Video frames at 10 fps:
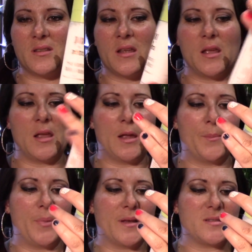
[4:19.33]
the
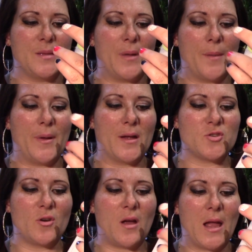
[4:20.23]
Pixie by
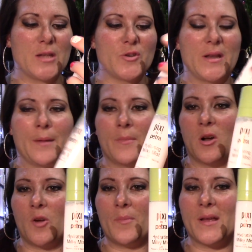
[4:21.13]
Petra Hydrating
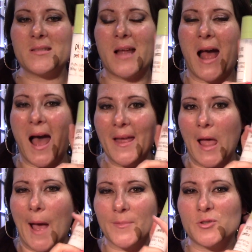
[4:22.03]
Milk Mist. I
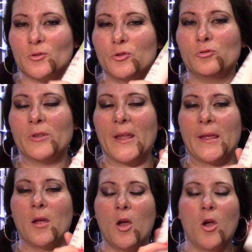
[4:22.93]

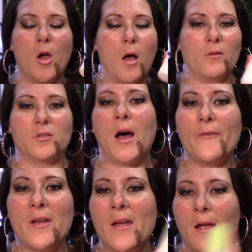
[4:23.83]
absolutely
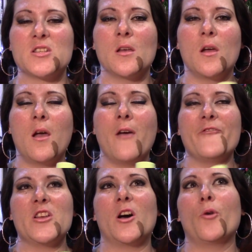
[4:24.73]
love it.
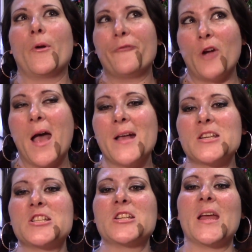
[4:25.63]
Feel
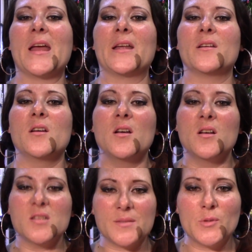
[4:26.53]
refreshed and
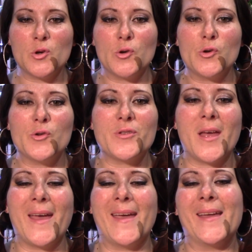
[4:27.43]
smooth
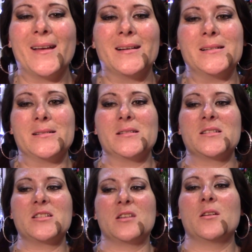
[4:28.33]
and
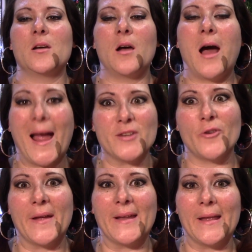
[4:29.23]

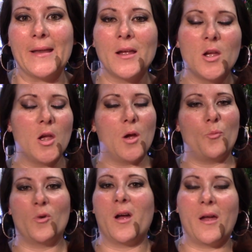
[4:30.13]
hydrated.
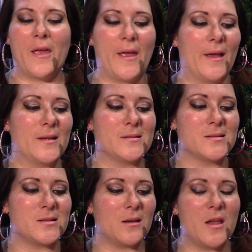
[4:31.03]

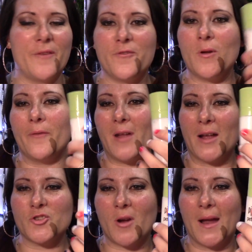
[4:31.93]
And if you have
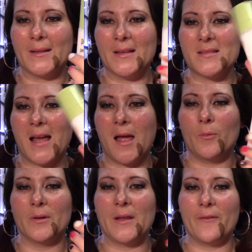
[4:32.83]
not tried this, I
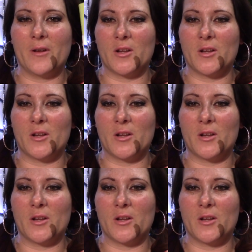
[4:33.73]
would give it a